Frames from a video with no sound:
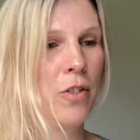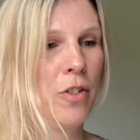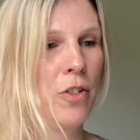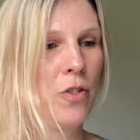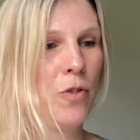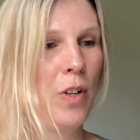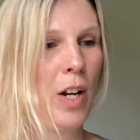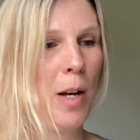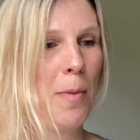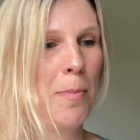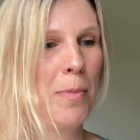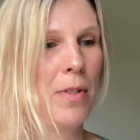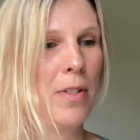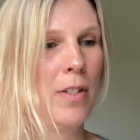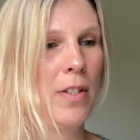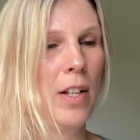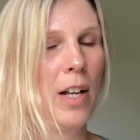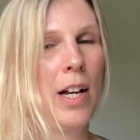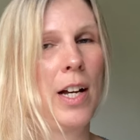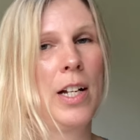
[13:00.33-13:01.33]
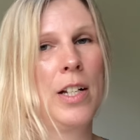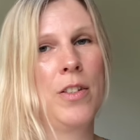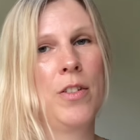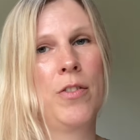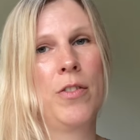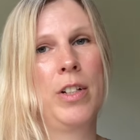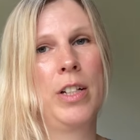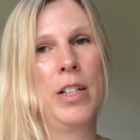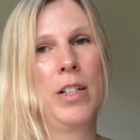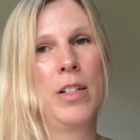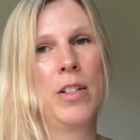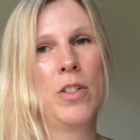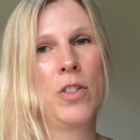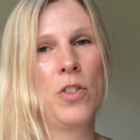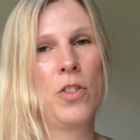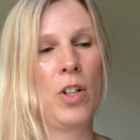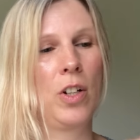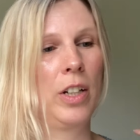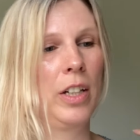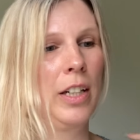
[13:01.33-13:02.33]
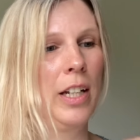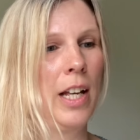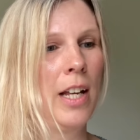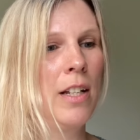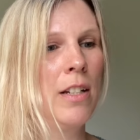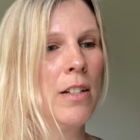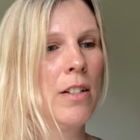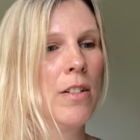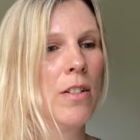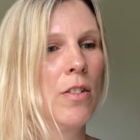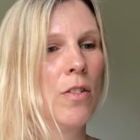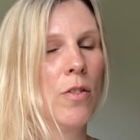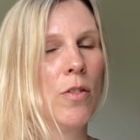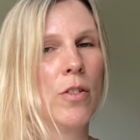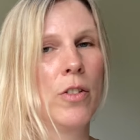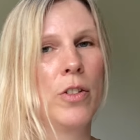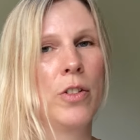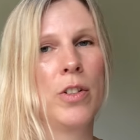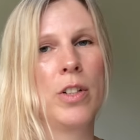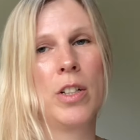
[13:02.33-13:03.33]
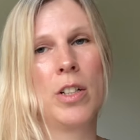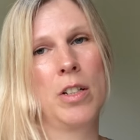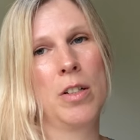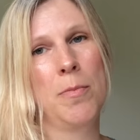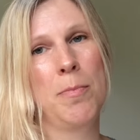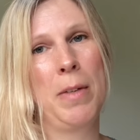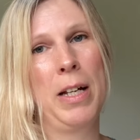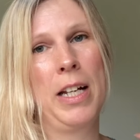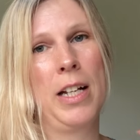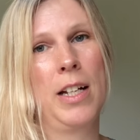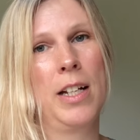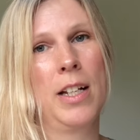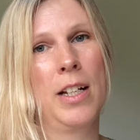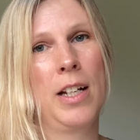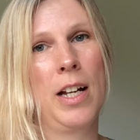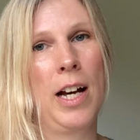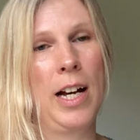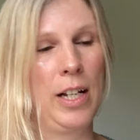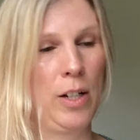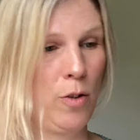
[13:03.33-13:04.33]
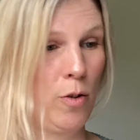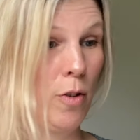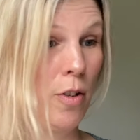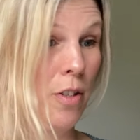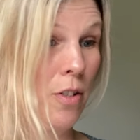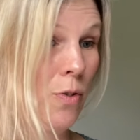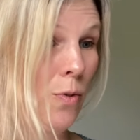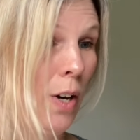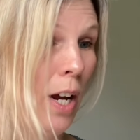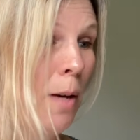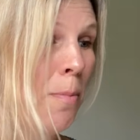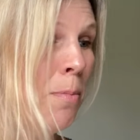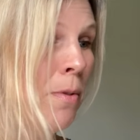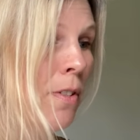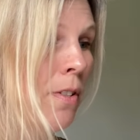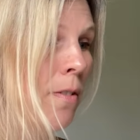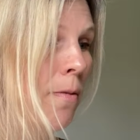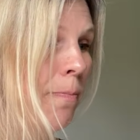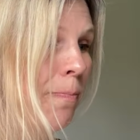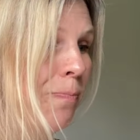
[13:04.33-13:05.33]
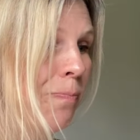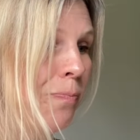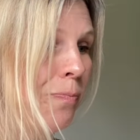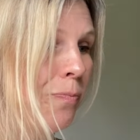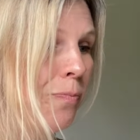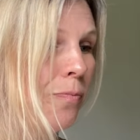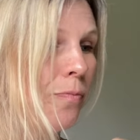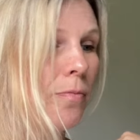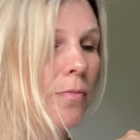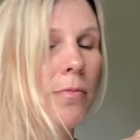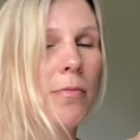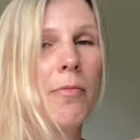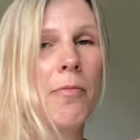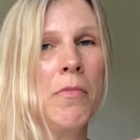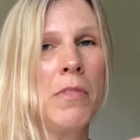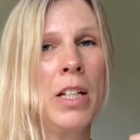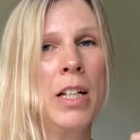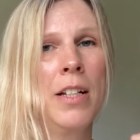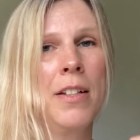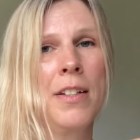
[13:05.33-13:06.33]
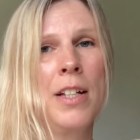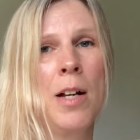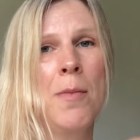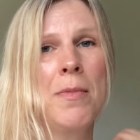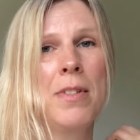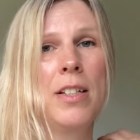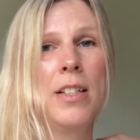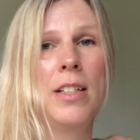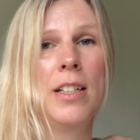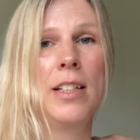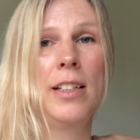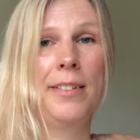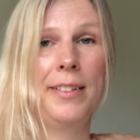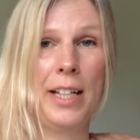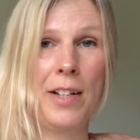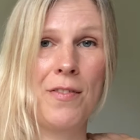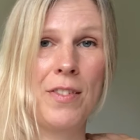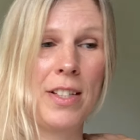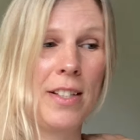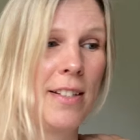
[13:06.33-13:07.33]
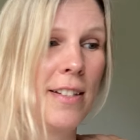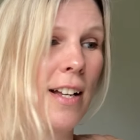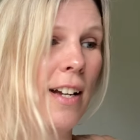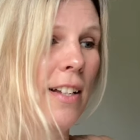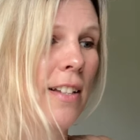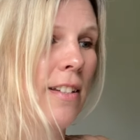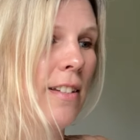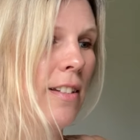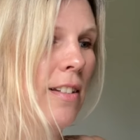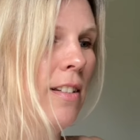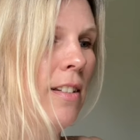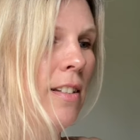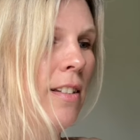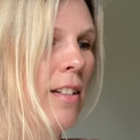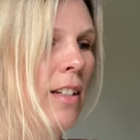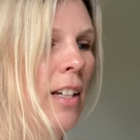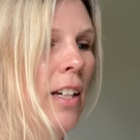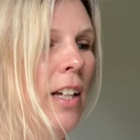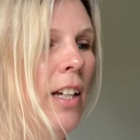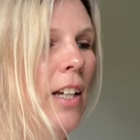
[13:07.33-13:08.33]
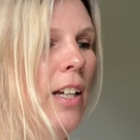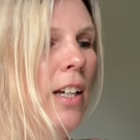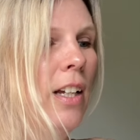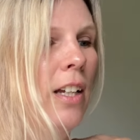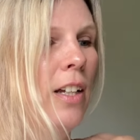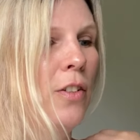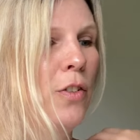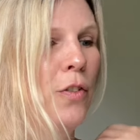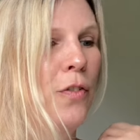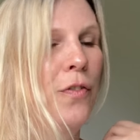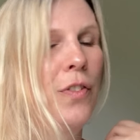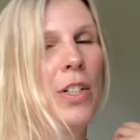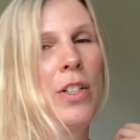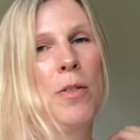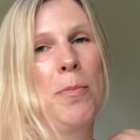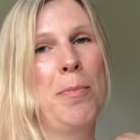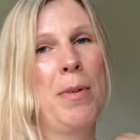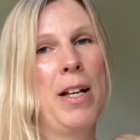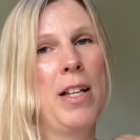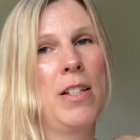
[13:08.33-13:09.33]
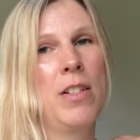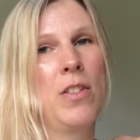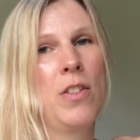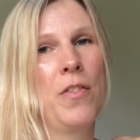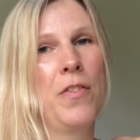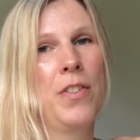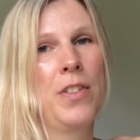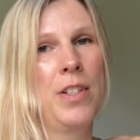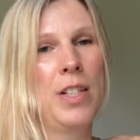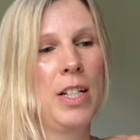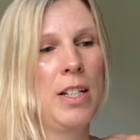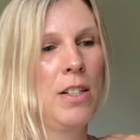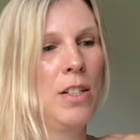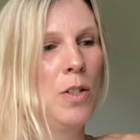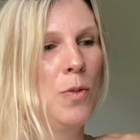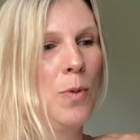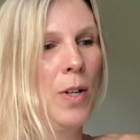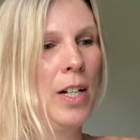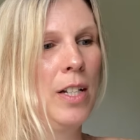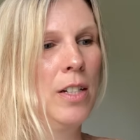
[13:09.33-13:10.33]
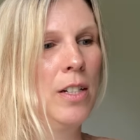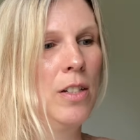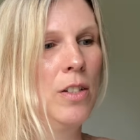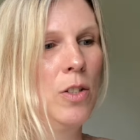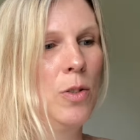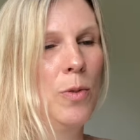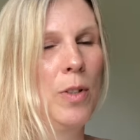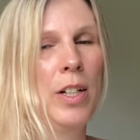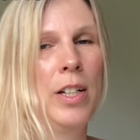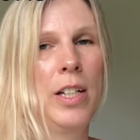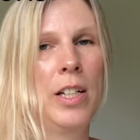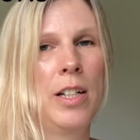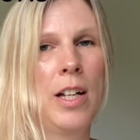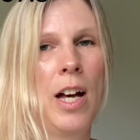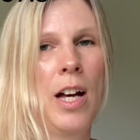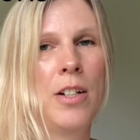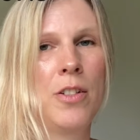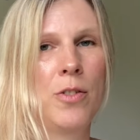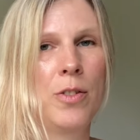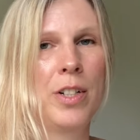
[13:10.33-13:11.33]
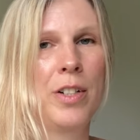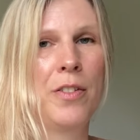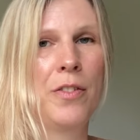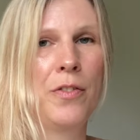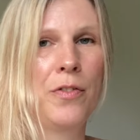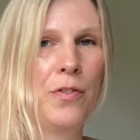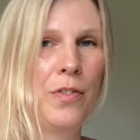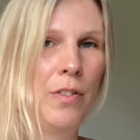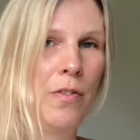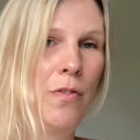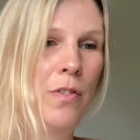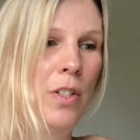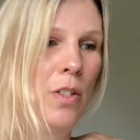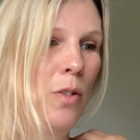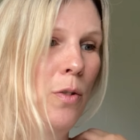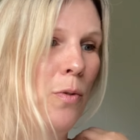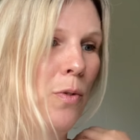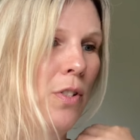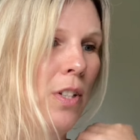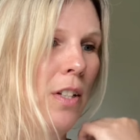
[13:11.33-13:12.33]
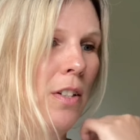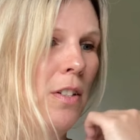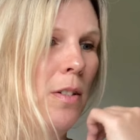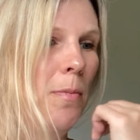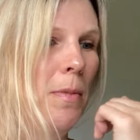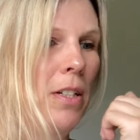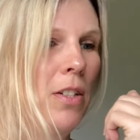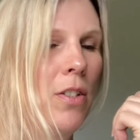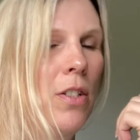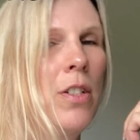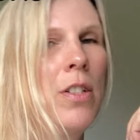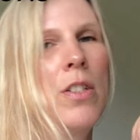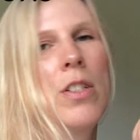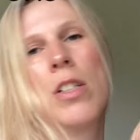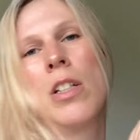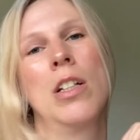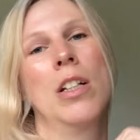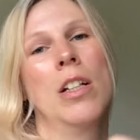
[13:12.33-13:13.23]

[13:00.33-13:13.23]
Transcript: straps either in stockinette, or you can make I-cord straps. It comes in 11 sizes to fit a bust of 61 to 152 centimeters.